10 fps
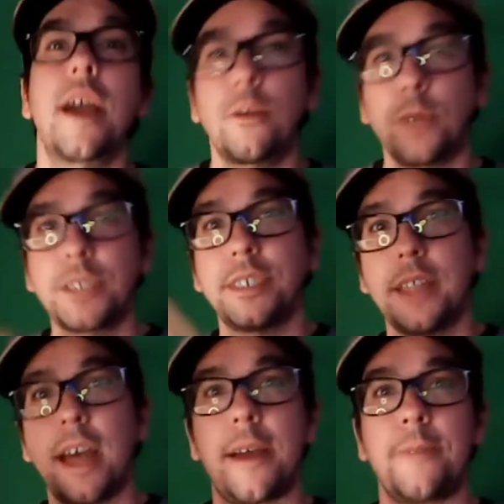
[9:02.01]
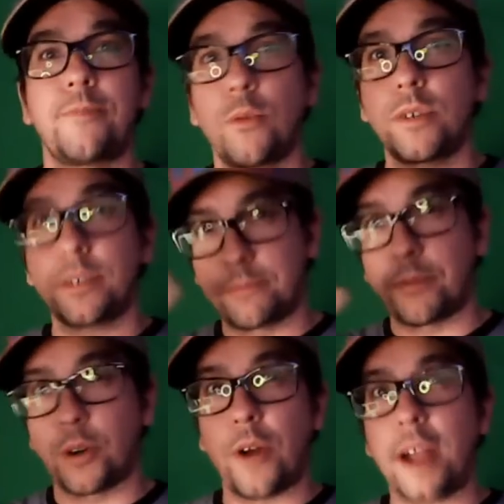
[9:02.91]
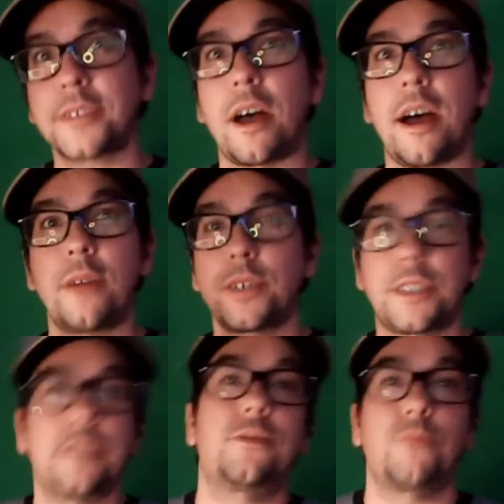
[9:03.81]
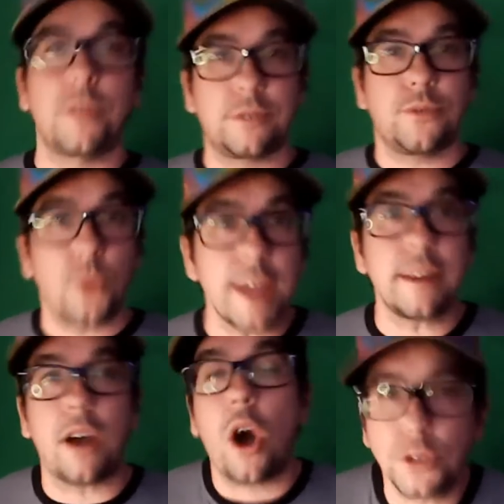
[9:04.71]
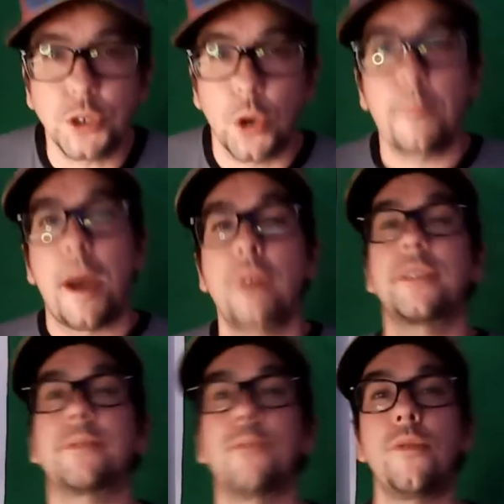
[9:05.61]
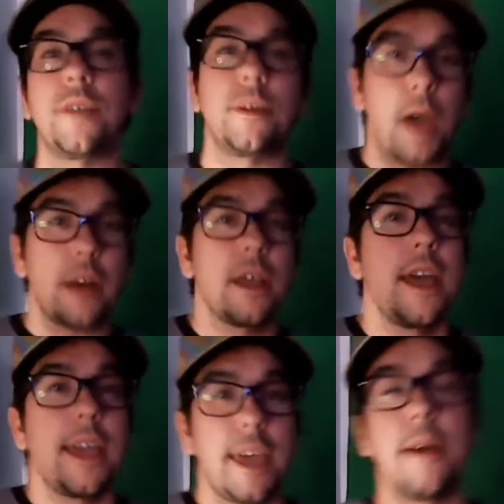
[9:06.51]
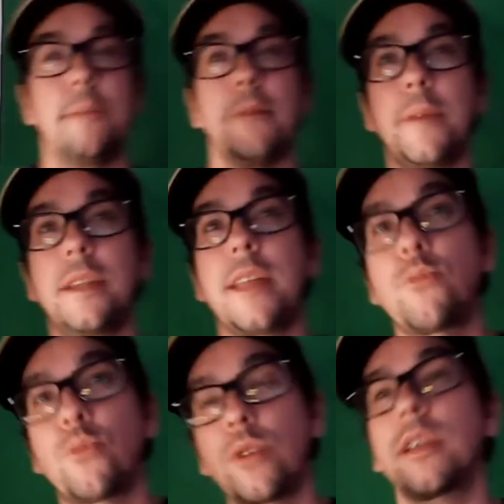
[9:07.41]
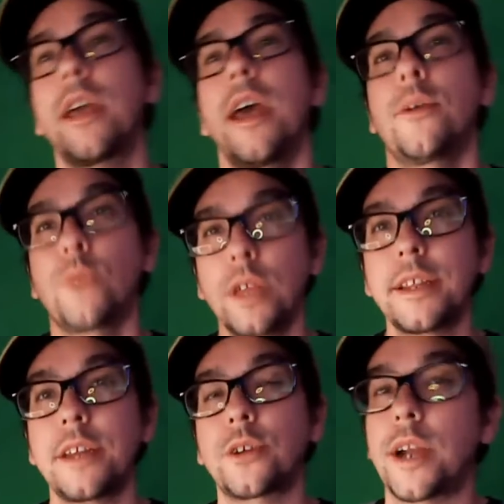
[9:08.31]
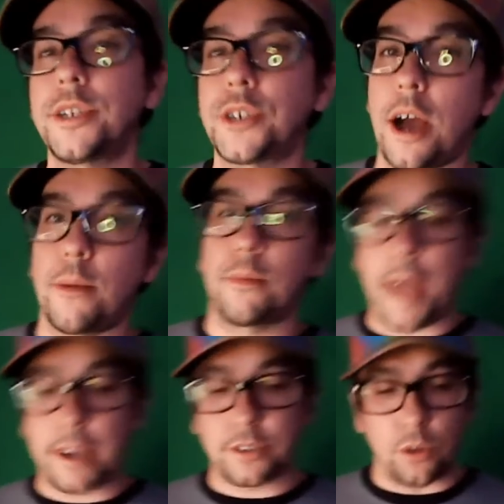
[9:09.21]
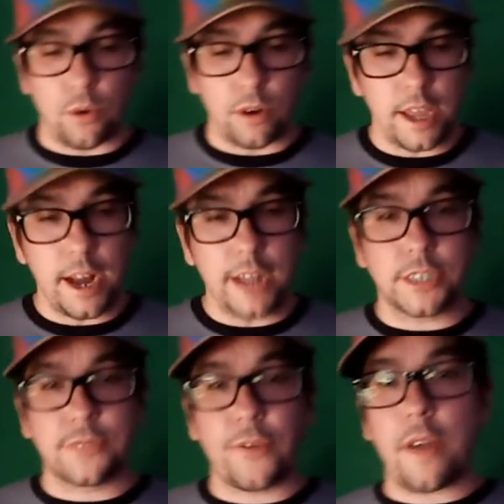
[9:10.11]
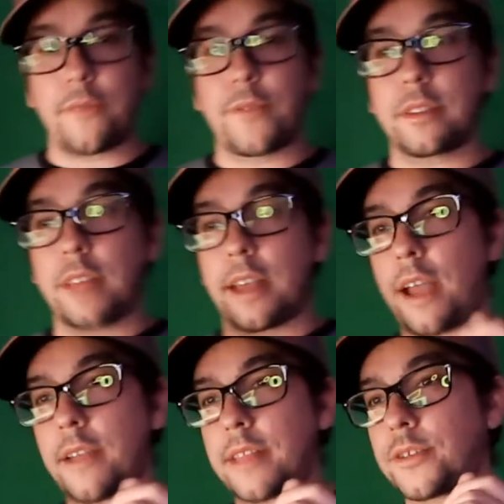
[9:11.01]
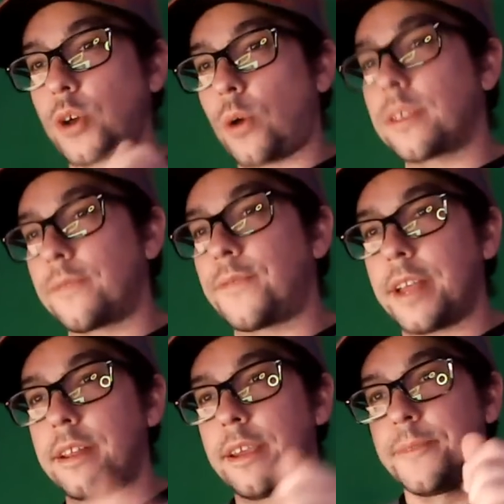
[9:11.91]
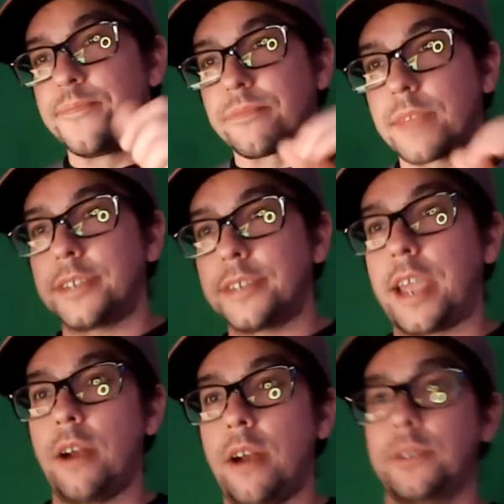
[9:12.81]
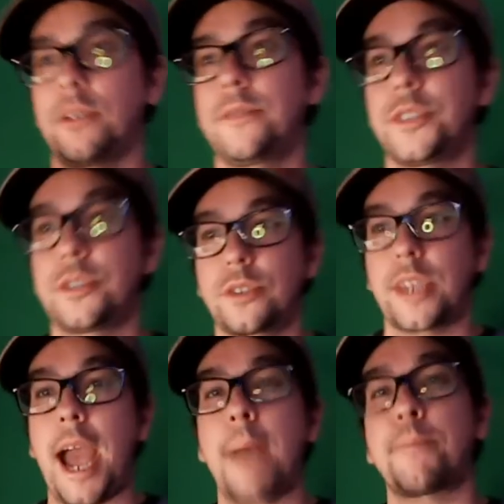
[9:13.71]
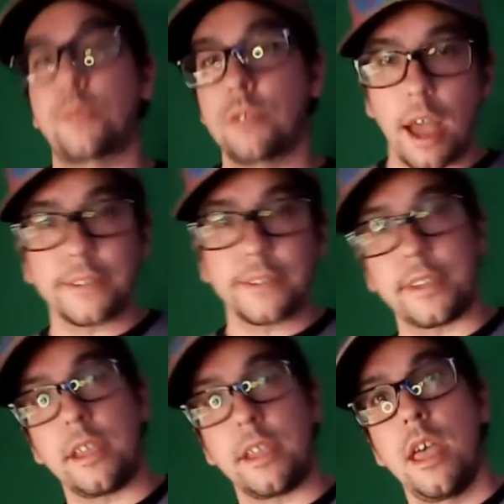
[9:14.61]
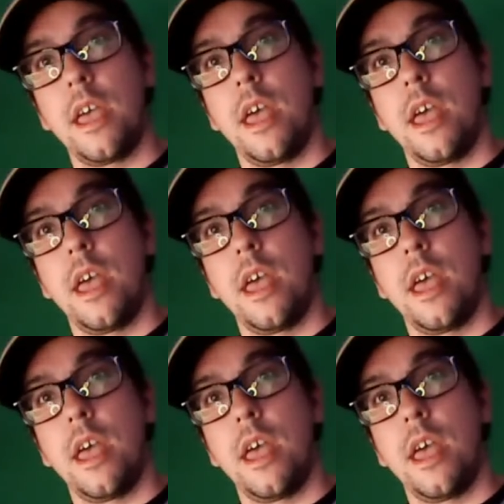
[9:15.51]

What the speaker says: Yeah, we see that with progress on, which is what's great also about this movie, about him. I mean, they really, really did a great job with Max Lord. And I just that totally fit his character of just capitalizing